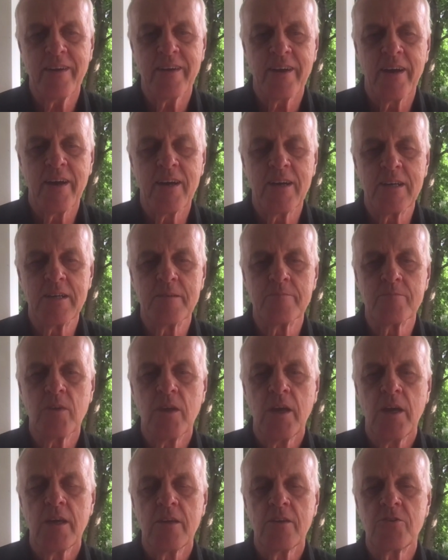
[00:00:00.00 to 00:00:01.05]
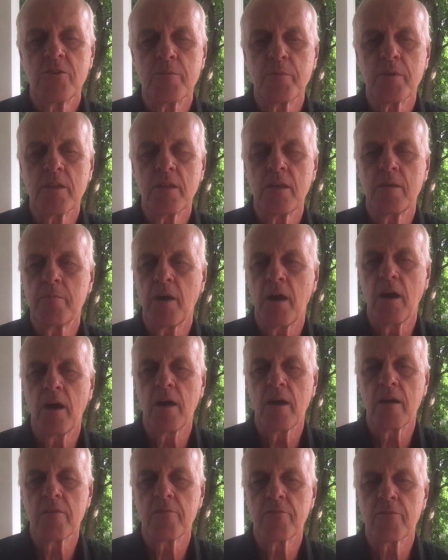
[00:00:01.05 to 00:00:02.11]
Um, you typically
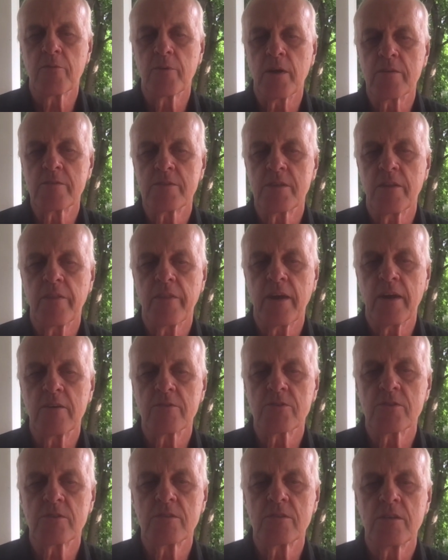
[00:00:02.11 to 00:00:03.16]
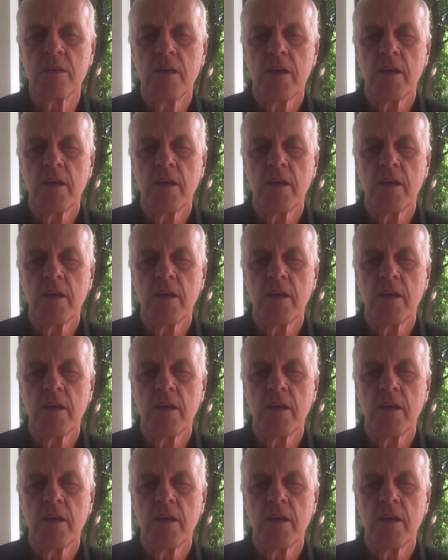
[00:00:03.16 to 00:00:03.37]
buy for around 10,000